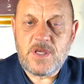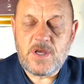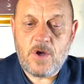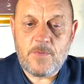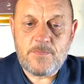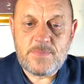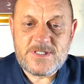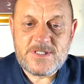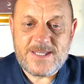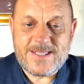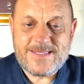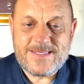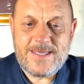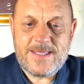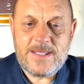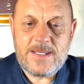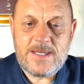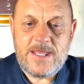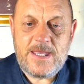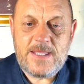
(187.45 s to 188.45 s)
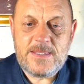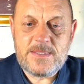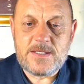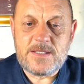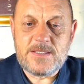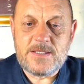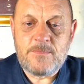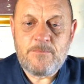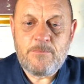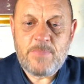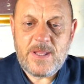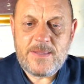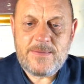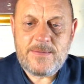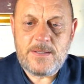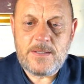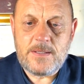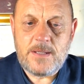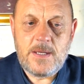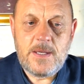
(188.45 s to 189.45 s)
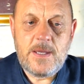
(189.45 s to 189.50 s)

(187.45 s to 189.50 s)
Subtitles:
up sectarian hatred in Britain